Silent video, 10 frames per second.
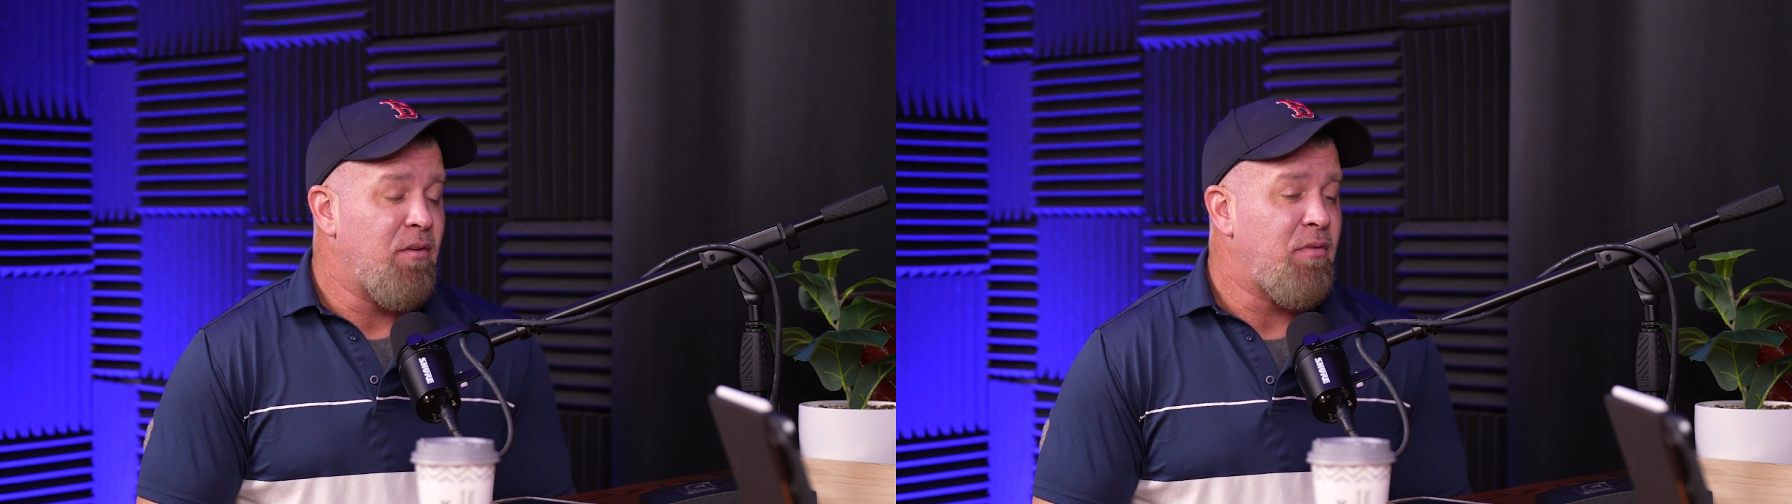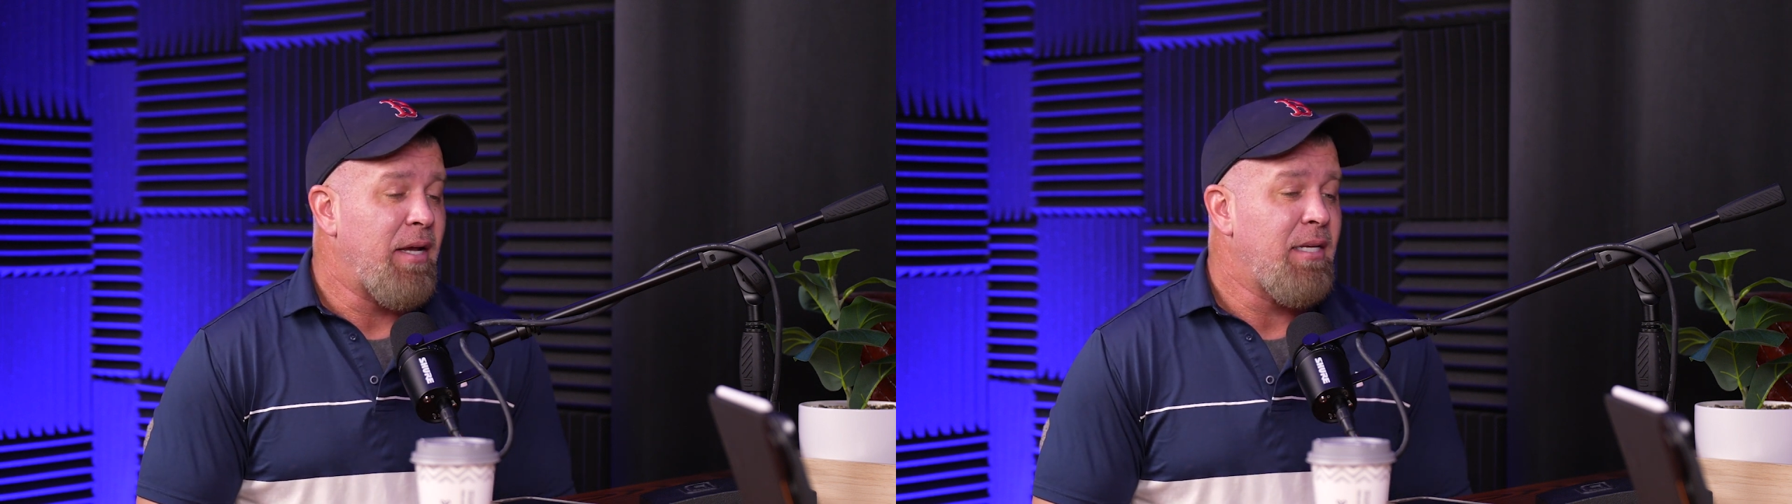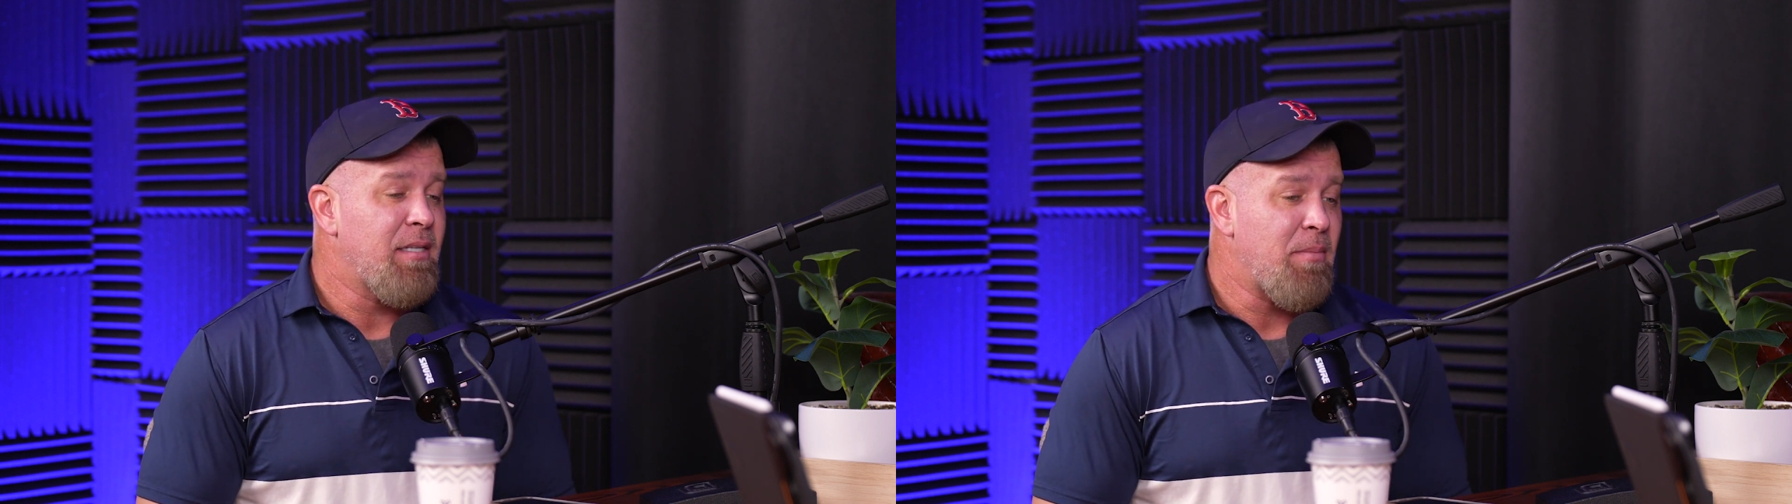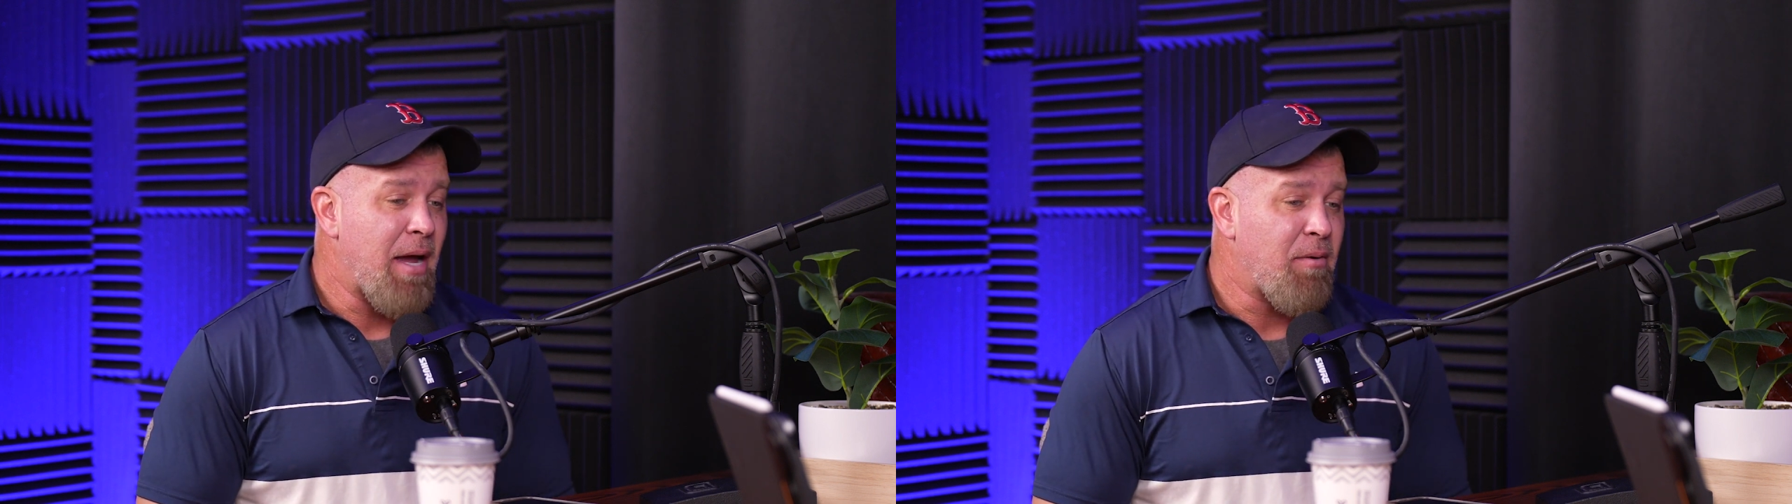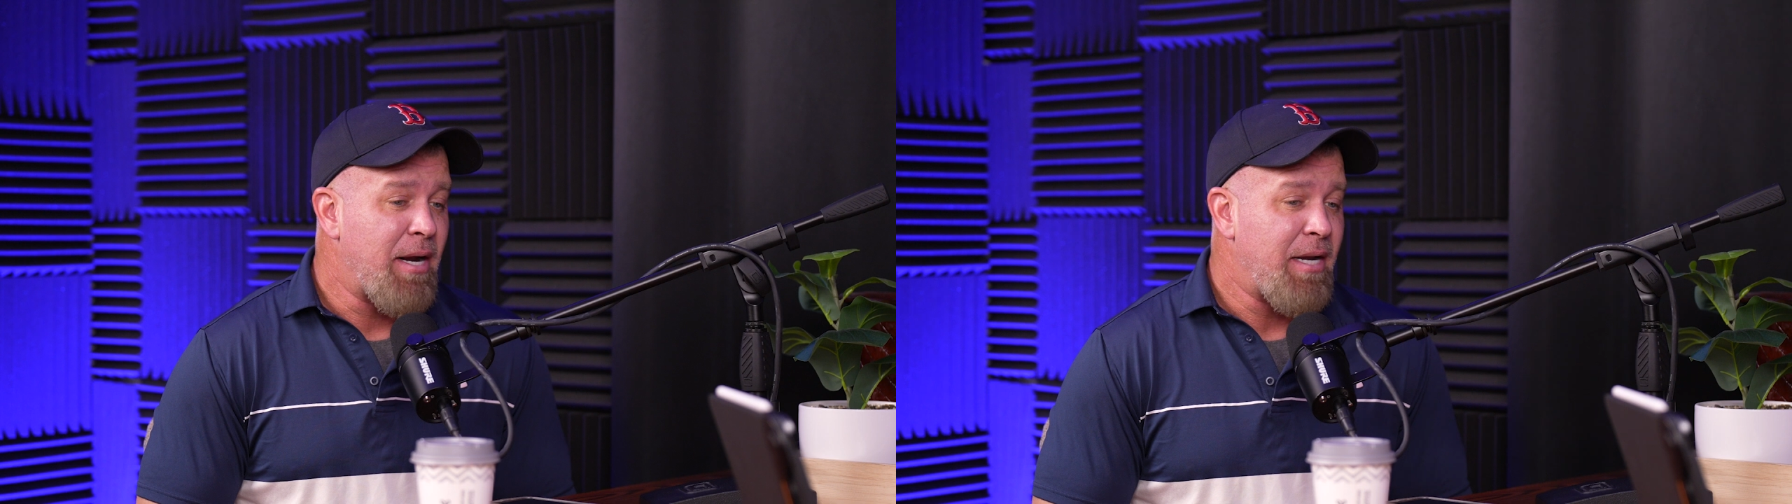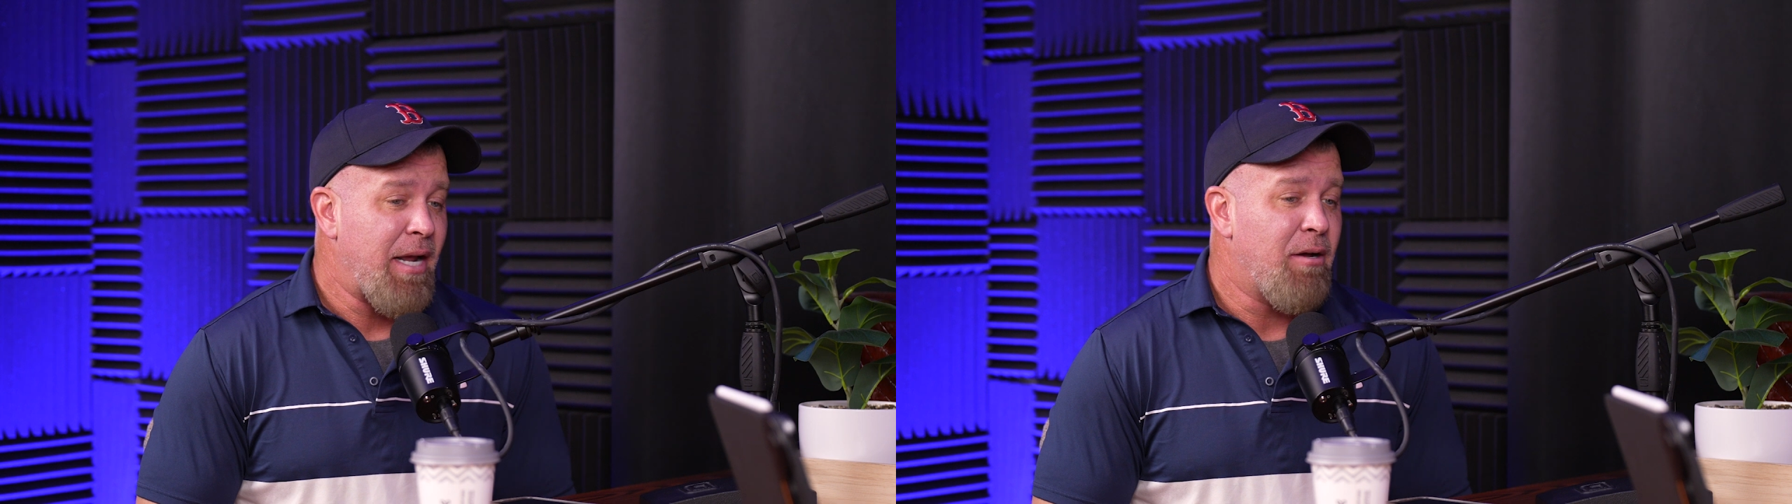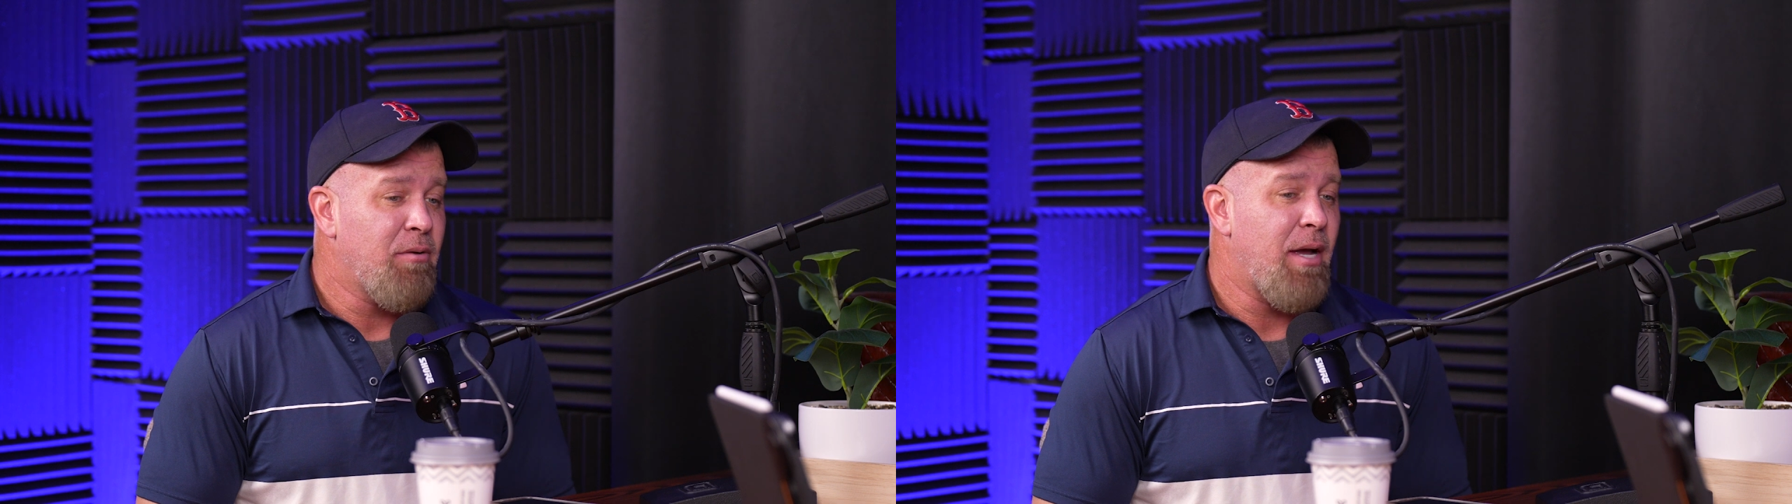phase I'm at right now,